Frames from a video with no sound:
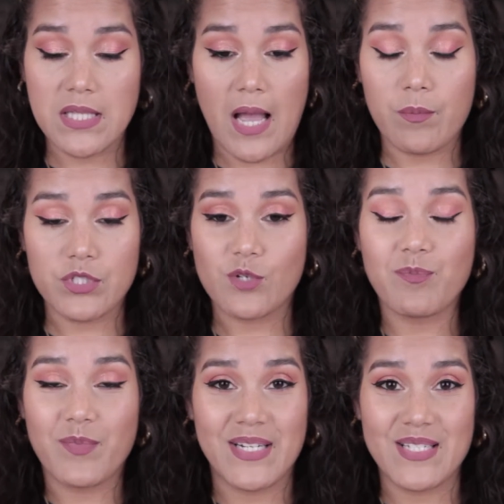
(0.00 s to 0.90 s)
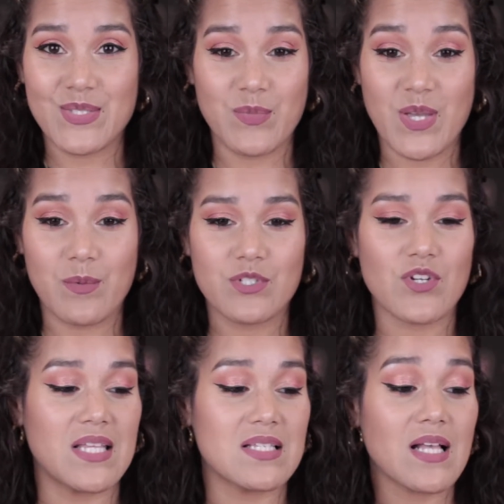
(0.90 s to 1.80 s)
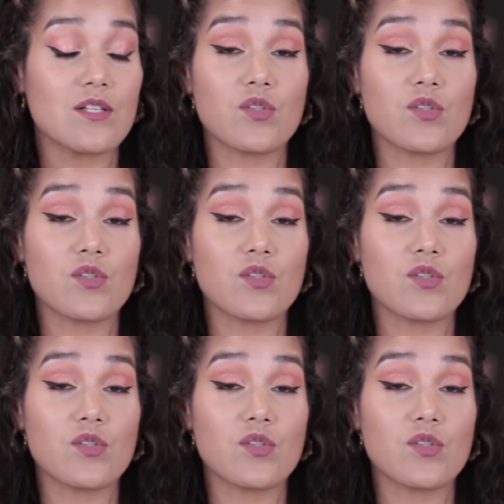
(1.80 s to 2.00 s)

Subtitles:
that much money to be able to try this out.